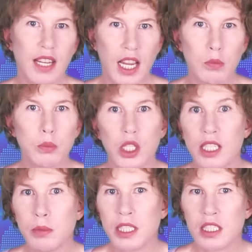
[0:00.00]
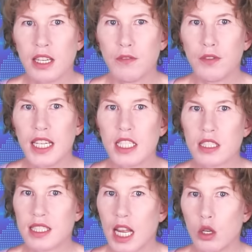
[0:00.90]
Their preliminary figures
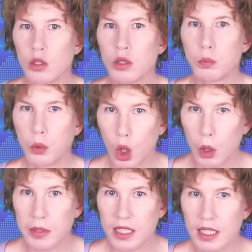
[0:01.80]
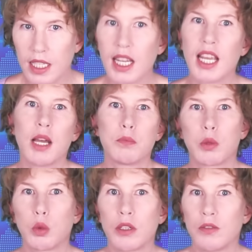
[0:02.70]
sounded promising, but were